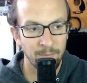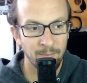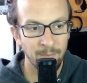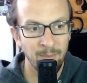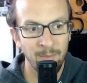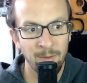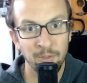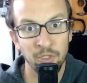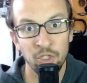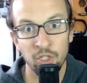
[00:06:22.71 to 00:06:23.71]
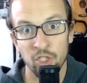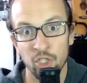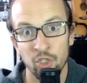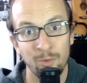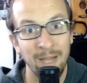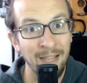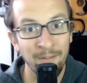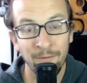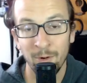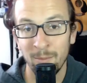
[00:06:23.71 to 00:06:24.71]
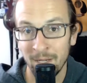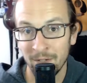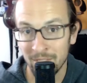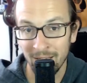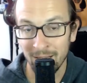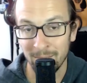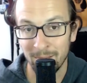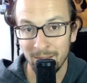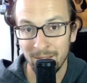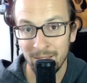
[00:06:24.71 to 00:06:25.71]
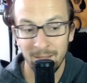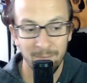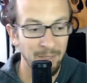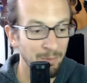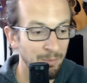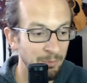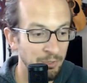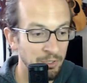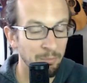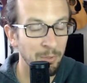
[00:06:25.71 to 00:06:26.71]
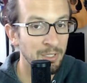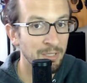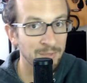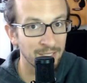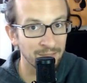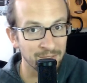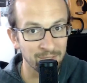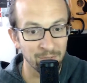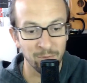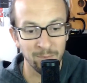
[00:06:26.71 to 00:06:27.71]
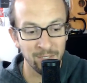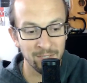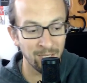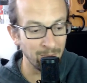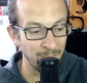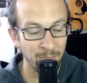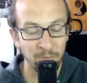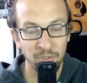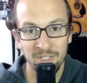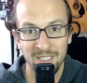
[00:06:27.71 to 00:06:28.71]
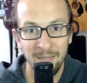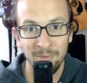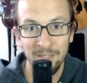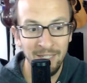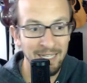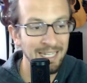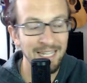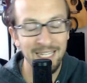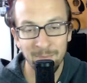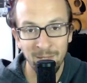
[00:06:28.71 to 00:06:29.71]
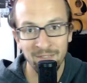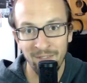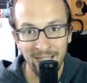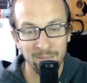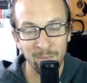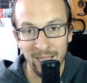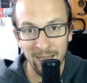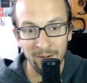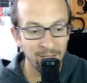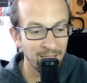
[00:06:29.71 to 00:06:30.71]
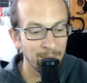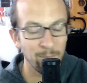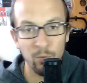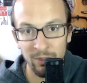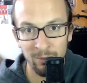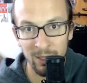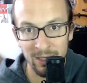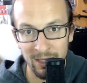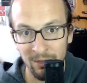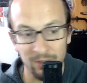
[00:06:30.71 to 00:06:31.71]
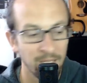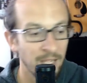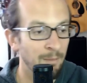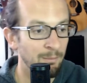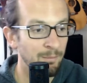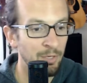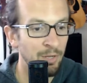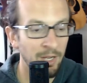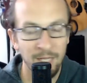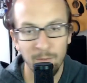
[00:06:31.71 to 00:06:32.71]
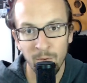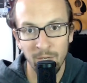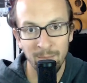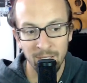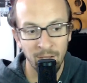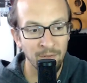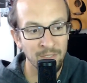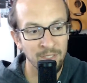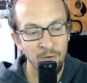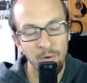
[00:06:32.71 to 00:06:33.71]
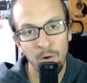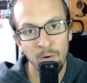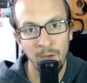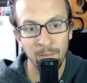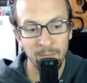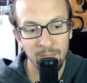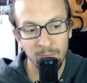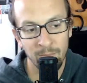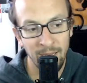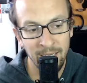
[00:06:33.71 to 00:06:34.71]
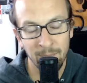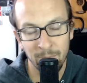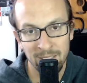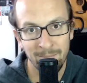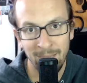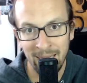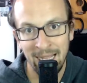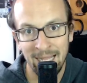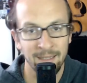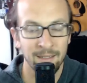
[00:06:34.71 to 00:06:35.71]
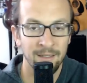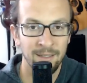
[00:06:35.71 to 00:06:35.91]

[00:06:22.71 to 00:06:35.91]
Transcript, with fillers: maybe people should just strive for a better job. Maybe people should push themselves to do a better job. Maybe people should stop living in expensive ass Bay Area and move someplace else. You're not going to work at McDonald's and go, oh, I need a place in Manhattan.